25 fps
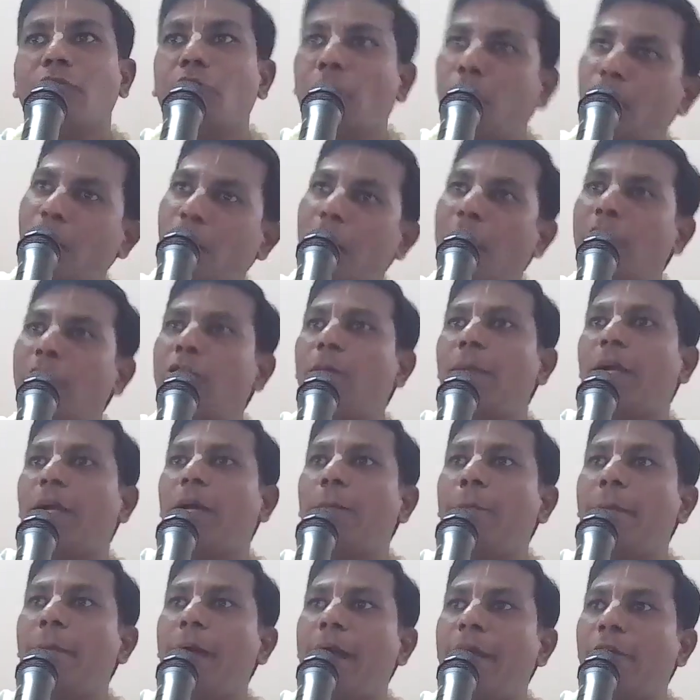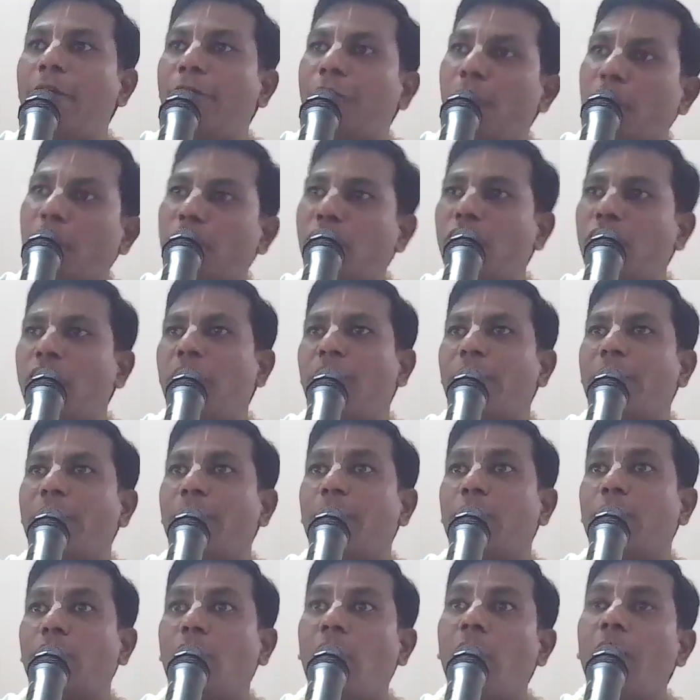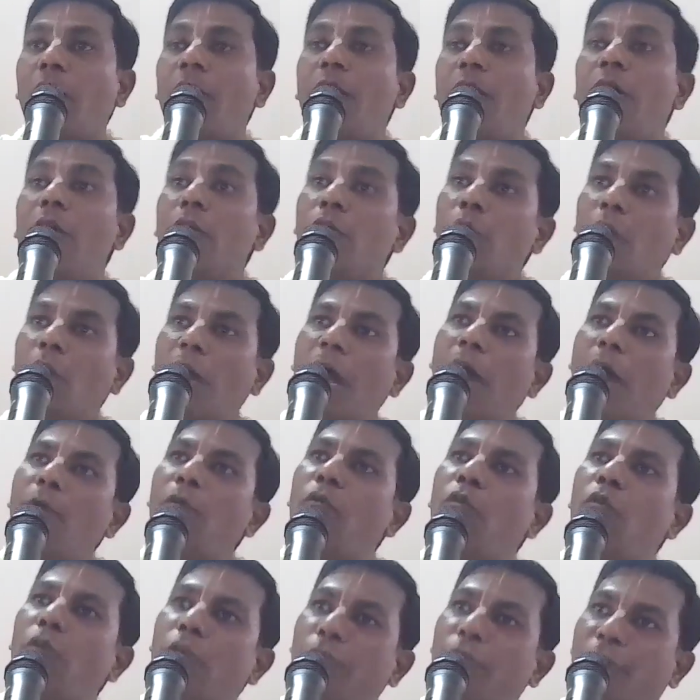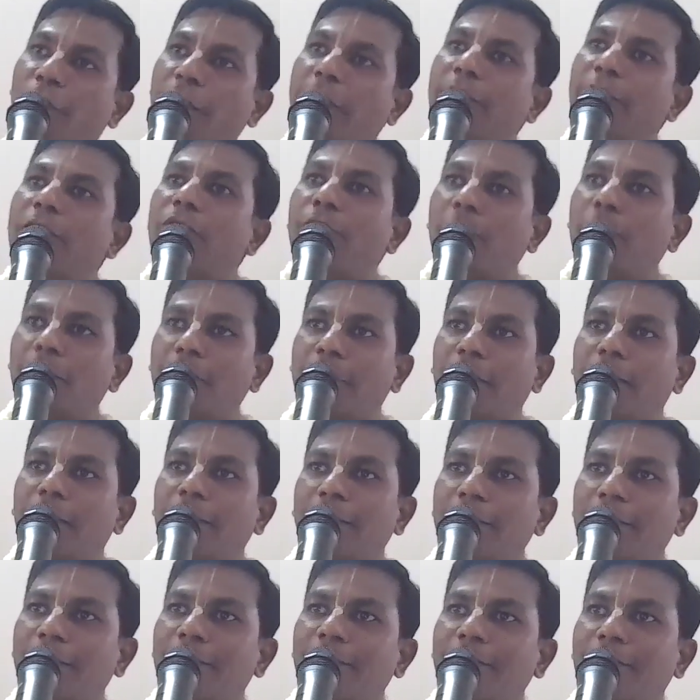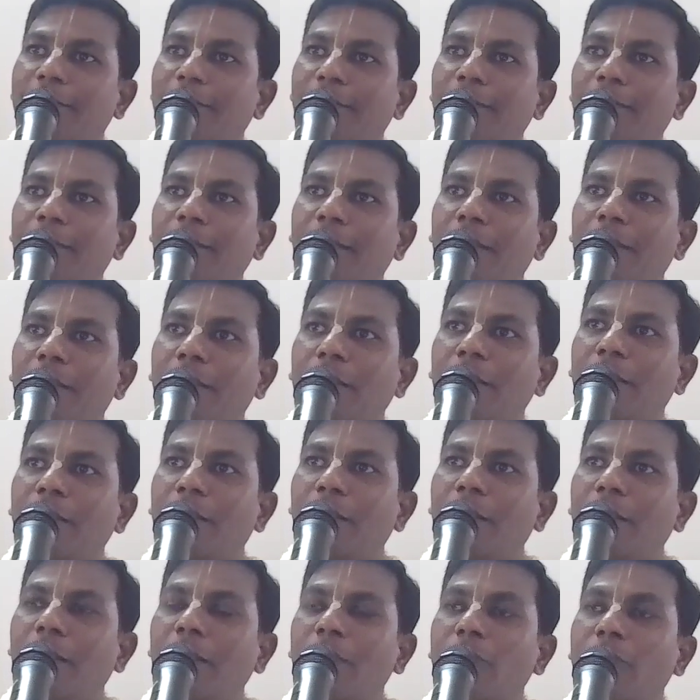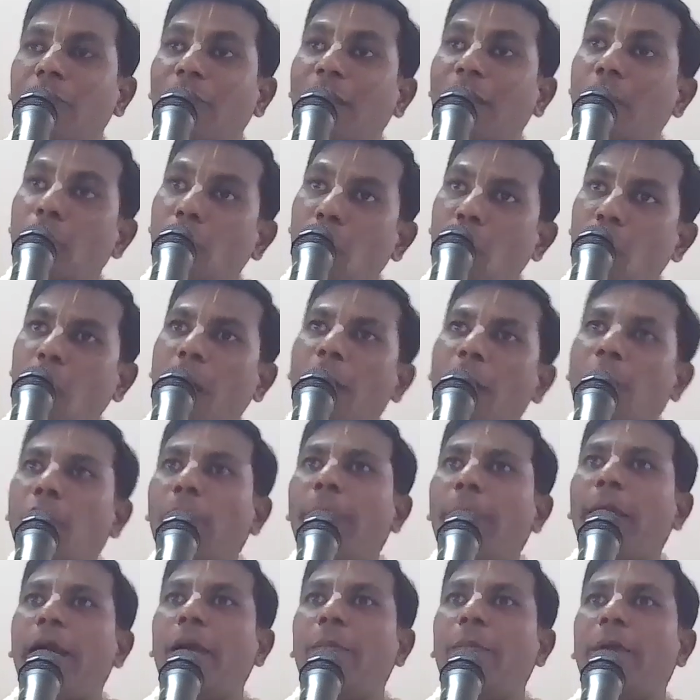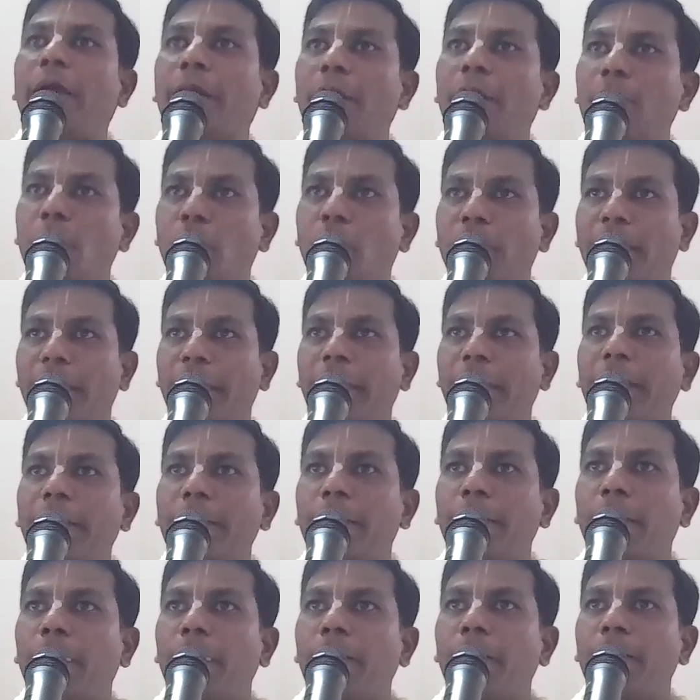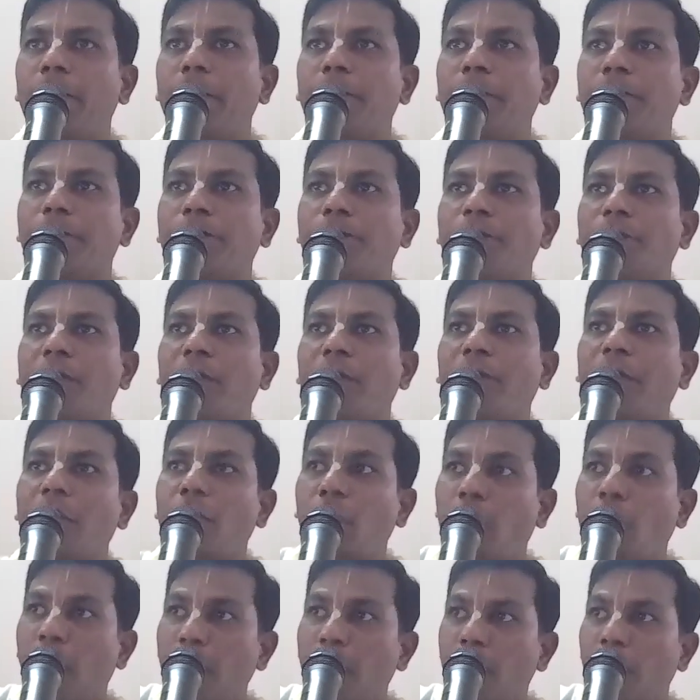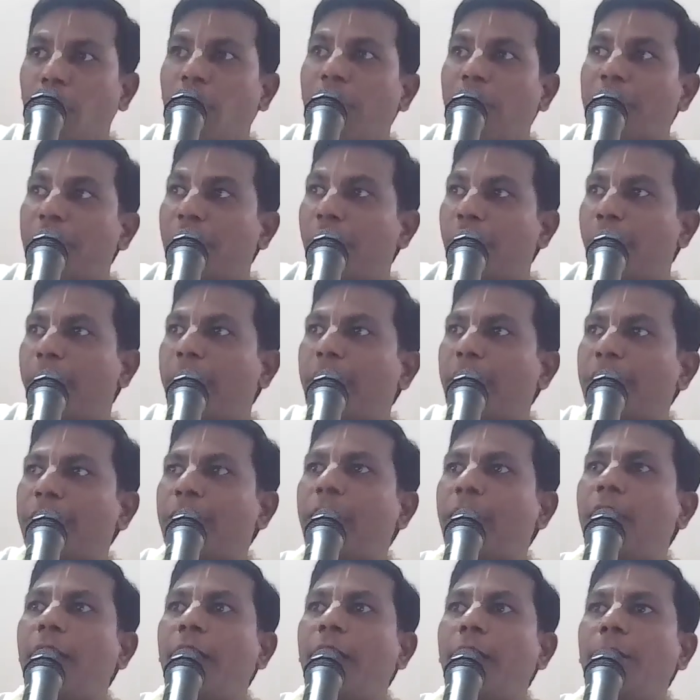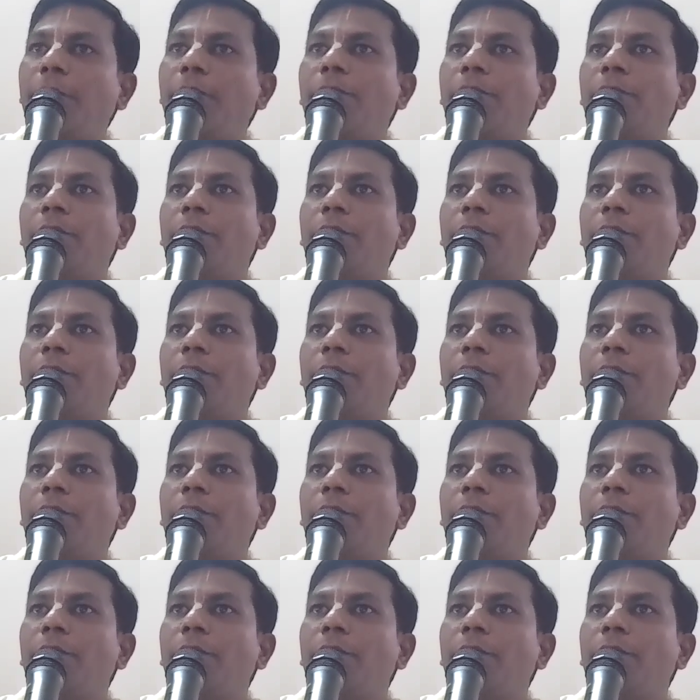So you will also become bad if you associate with them. So you have good friends, we will tell. So when you want to become a devotee, when you want to worship Krishna,